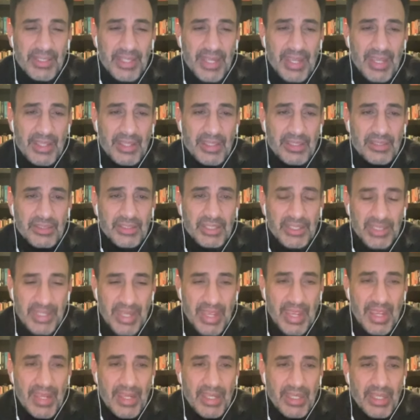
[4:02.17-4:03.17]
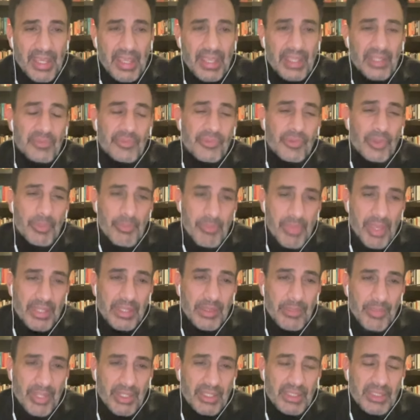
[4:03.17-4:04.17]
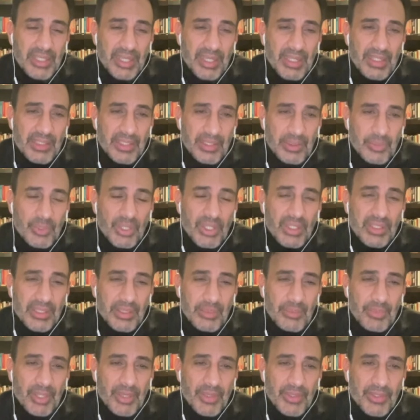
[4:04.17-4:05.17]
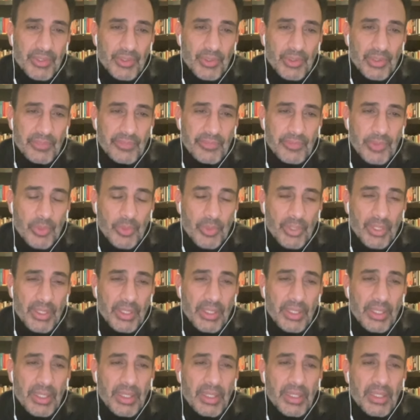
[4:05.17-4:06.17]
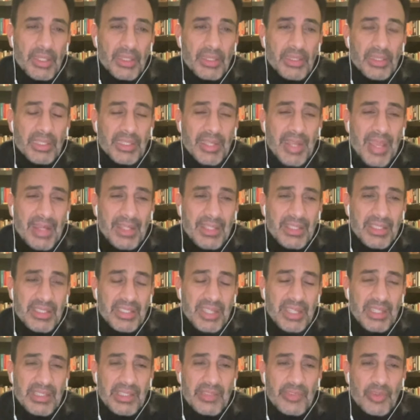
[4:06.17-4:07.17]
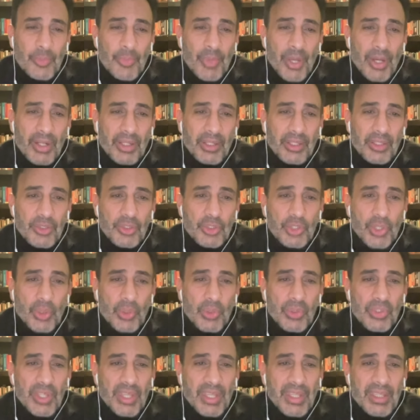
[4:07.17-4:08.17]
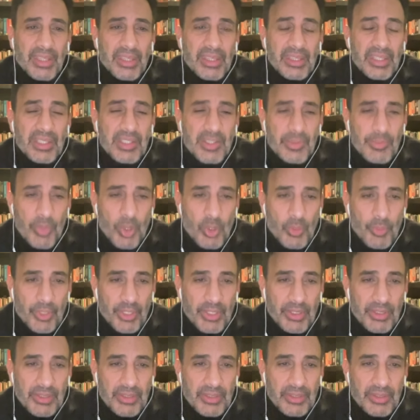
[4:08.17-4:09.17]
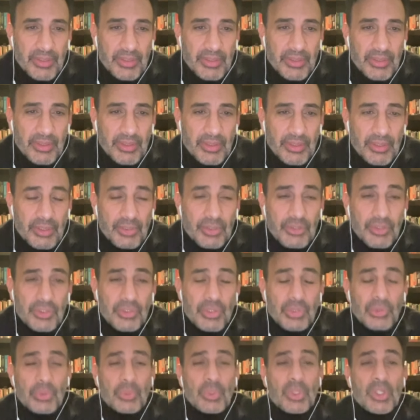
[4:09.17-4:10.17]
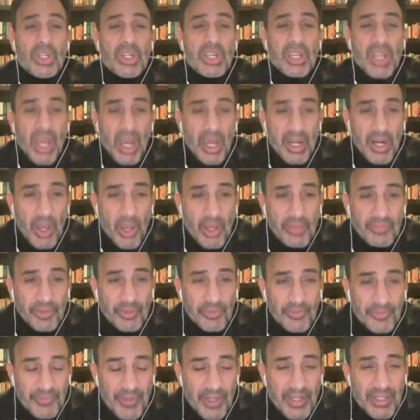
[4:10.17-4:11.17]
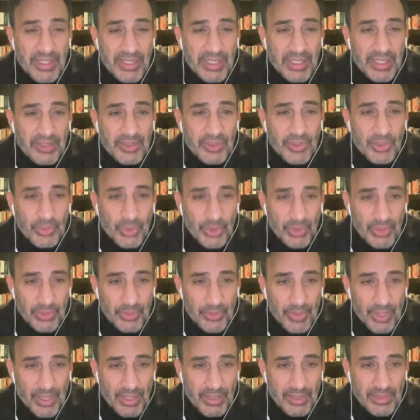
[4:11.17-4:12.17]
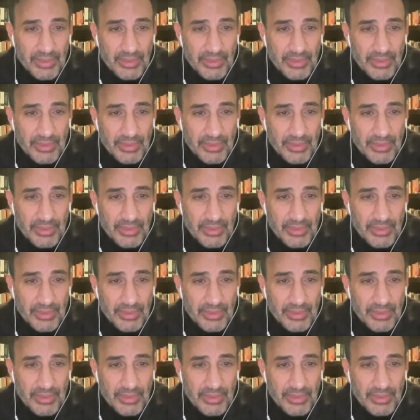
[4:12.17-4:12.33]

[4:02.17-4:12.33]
death today and for many, many days and weeks and months going forward. The United States of America chose at this moment to cut off funding to UNRWA,